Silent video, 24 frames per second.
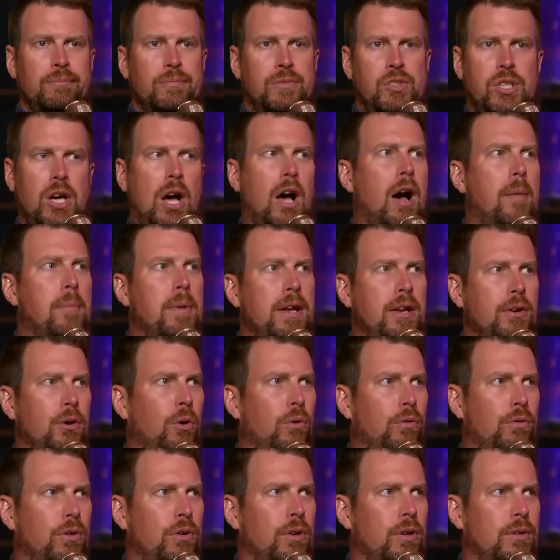dominant
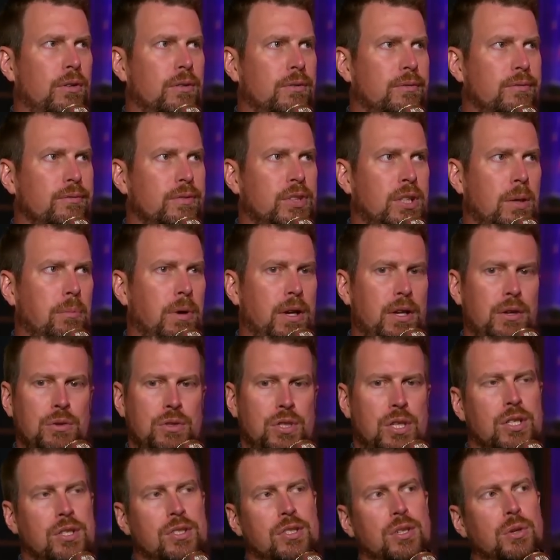over somebody who's
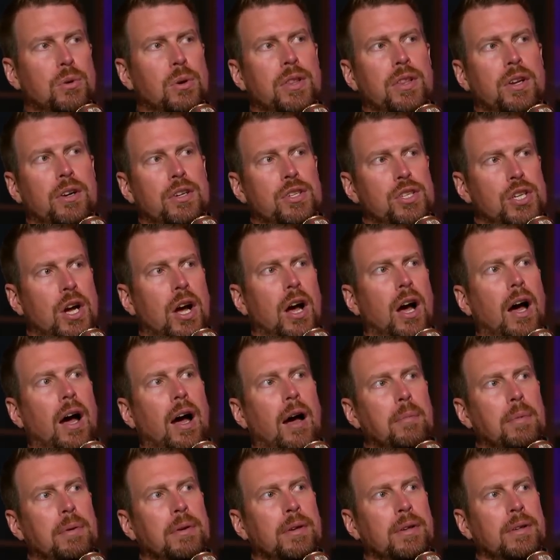just doing their
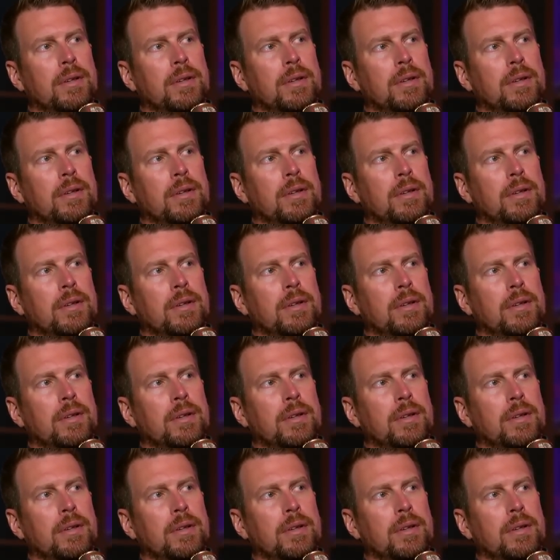job.